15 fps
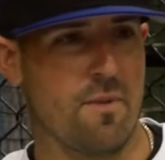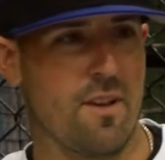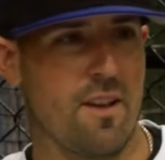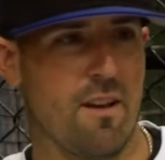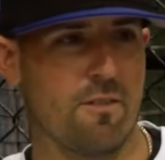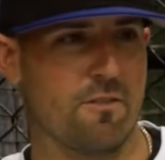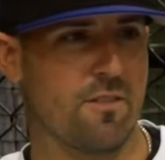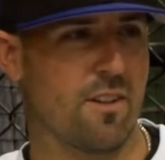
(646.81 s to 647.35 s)
And for
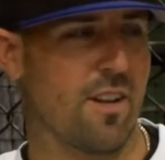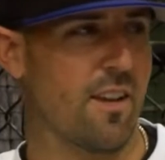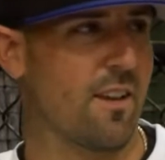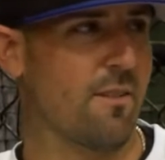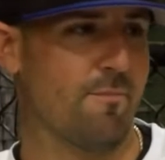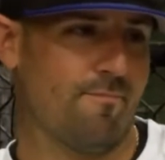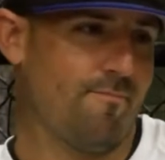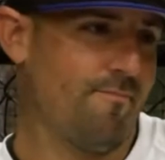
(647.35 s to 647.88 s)
me, I was just
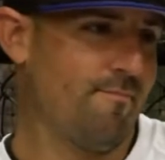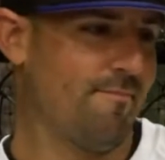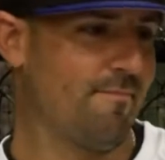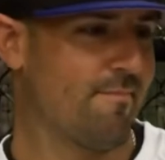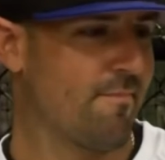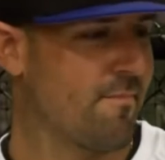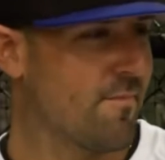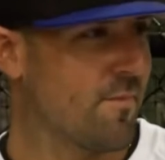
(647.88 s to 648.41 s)
like,
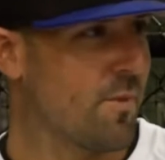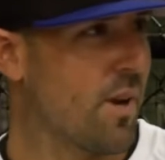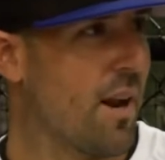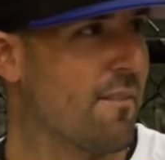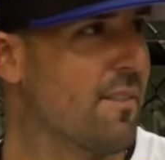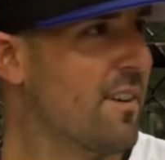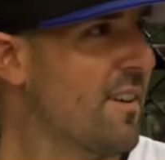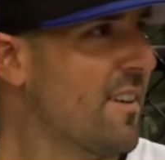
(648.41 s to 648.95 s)

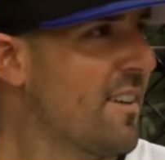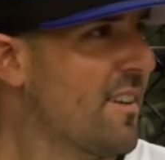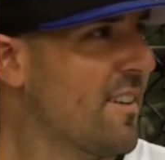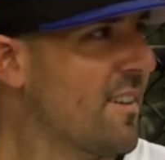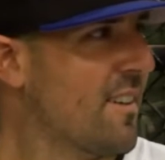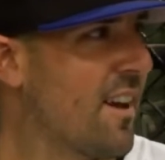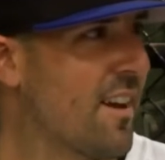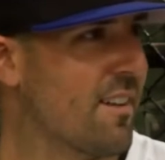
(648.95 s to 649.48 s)
whatever.
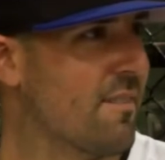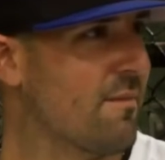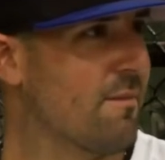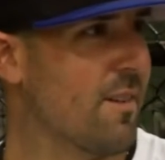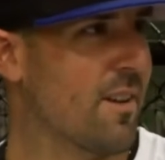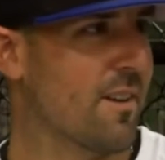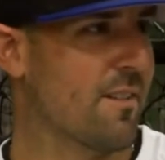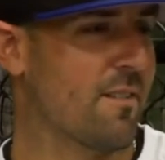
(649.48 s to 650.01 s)

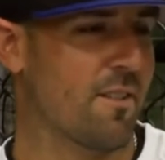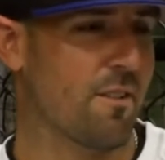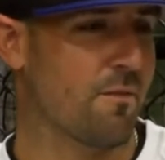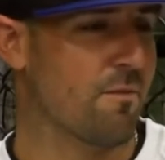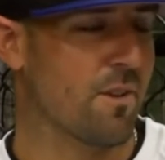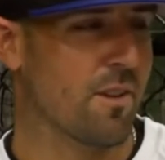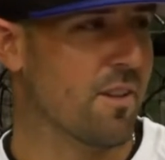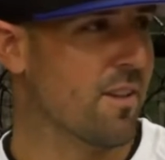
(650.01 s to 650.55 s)
I
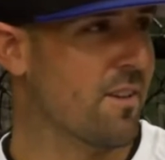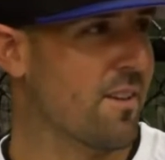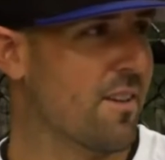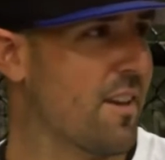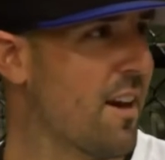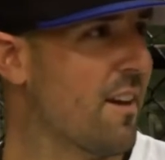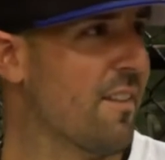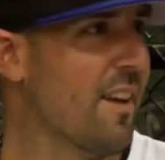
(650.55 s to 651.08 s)
could
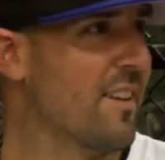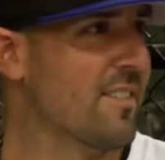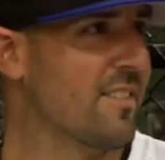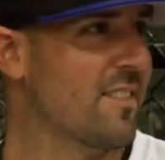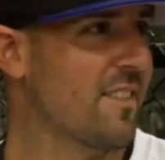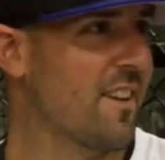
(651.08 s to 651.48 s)
really care